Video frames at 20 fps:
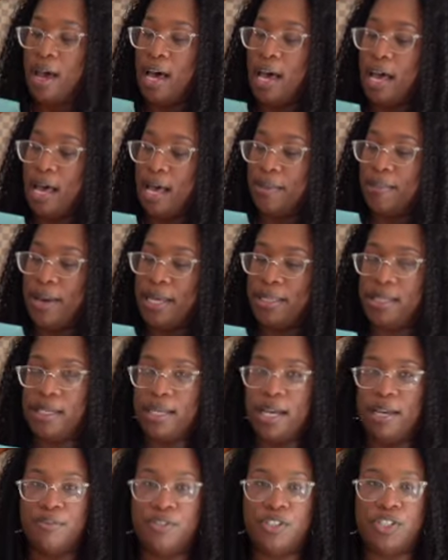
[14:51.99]
I
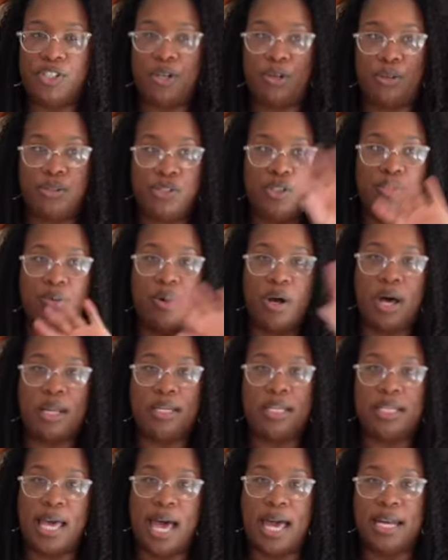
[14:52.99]
think I've showed you
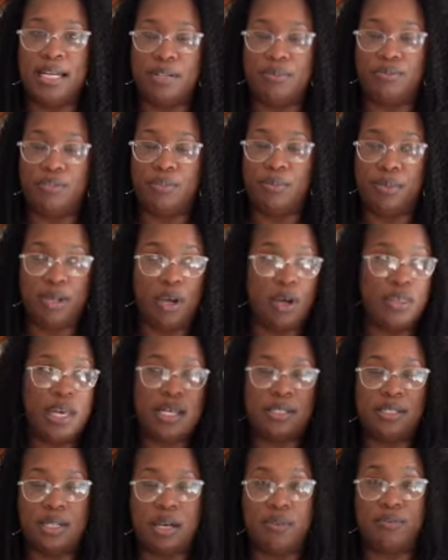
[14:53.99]
all of that all
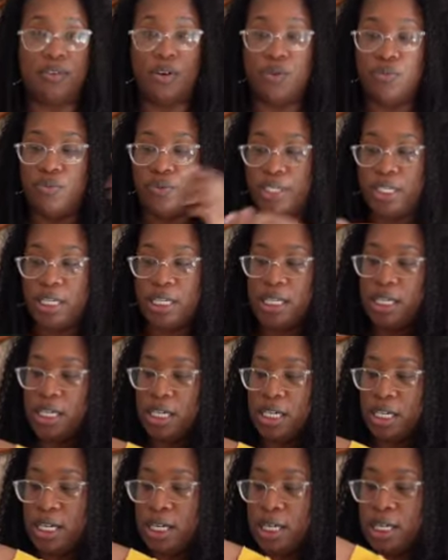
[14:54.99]
that stuff hopefully
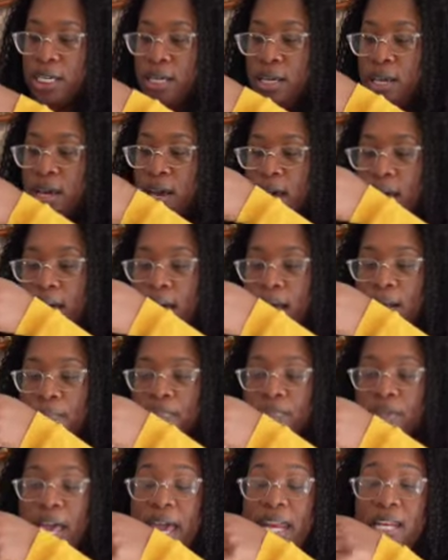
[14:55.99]
here.
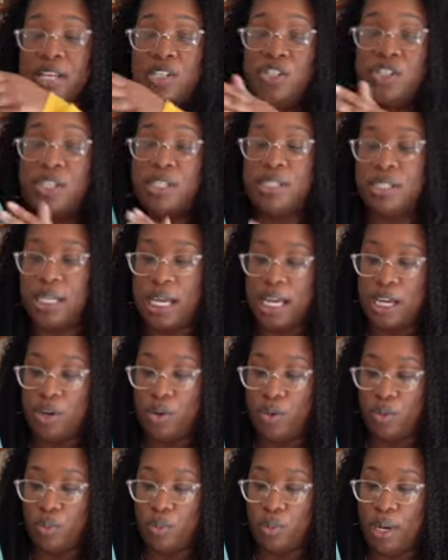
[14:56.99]
And it's just a
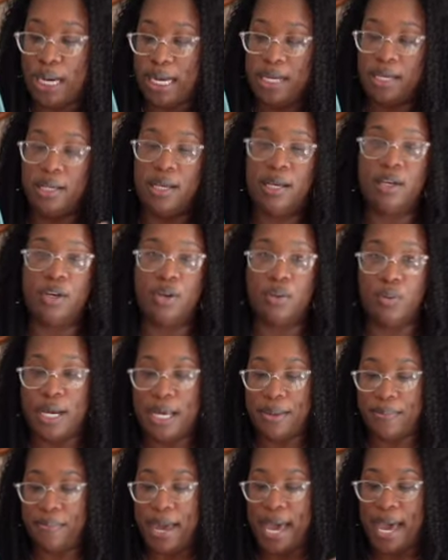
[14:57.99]
great,
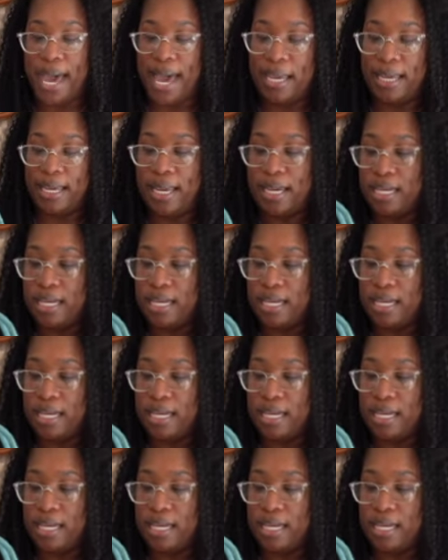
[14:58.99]
great bag.